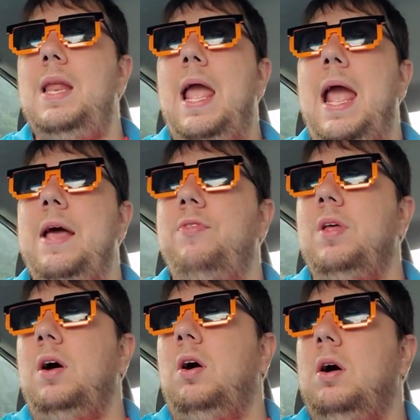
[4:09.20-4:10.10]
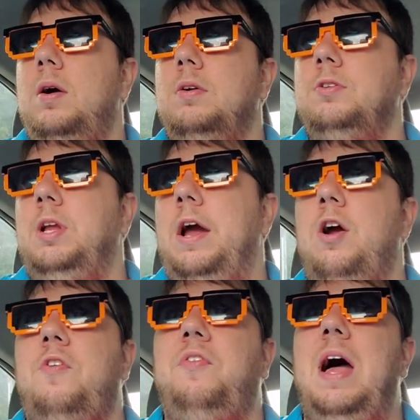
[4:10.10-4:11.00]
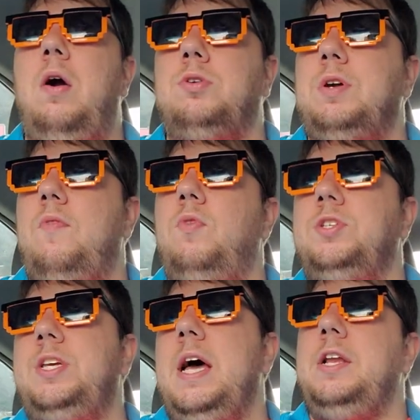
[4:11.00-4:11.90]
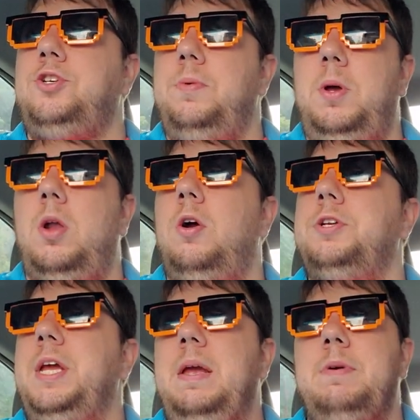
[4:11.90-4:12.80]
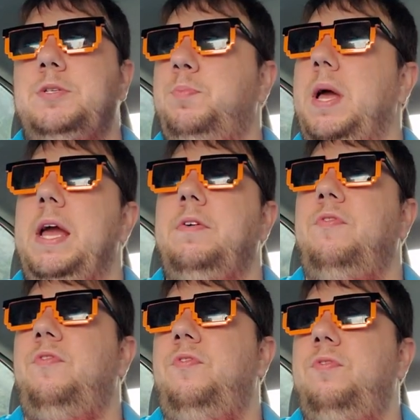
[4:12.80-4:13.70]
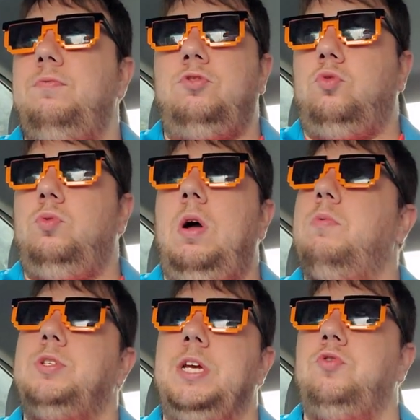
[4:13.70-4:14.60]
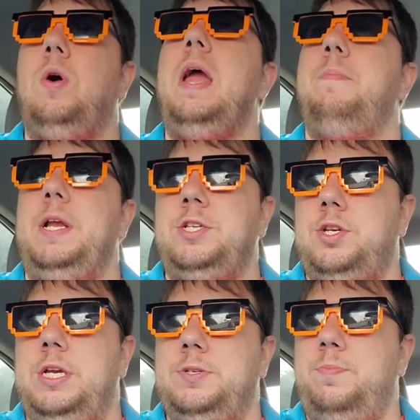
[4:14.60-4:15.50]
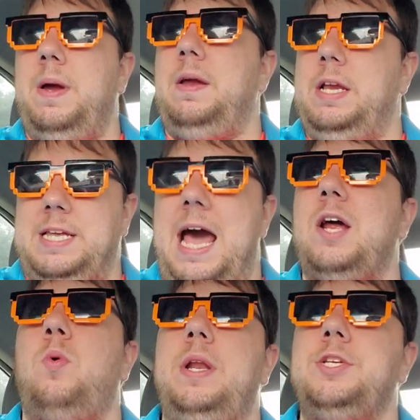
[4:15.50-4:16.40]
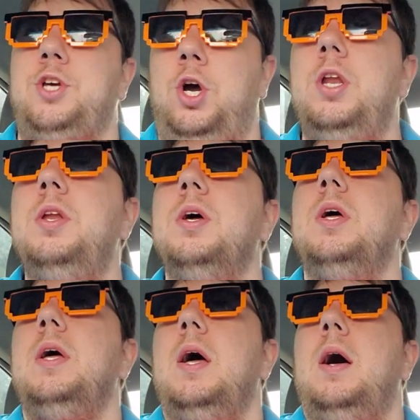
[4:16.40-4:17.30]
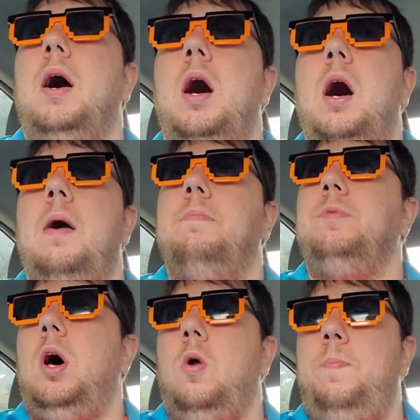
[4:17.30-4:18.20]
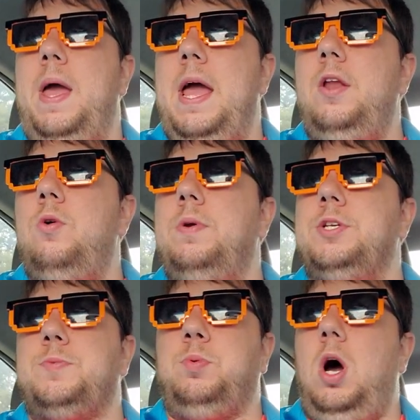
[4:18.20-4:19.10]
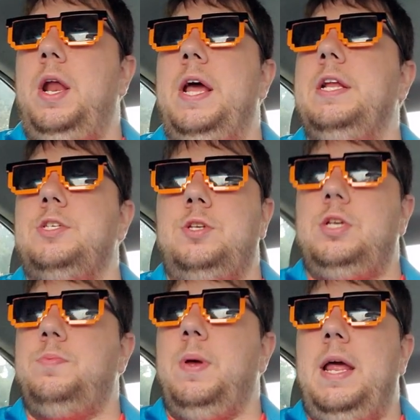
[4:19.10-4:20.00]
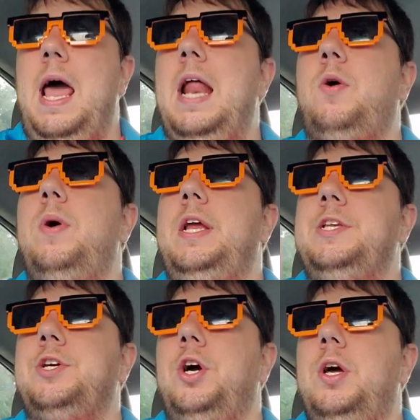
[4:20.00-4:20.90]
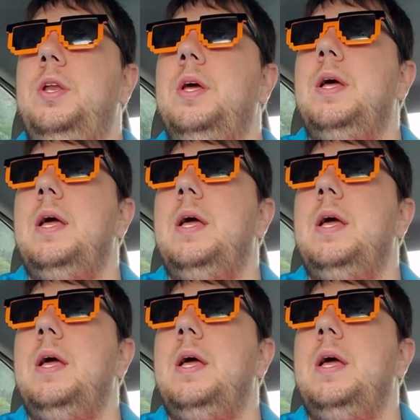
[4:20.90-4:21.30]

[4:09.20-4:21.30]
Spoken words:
And Eric Flowers, everyone said he shouldn't be on our team, is playing, I won't say great, but he's adequate. He's good. Donald Penn, who we just brought in, is playing adequate. He's good.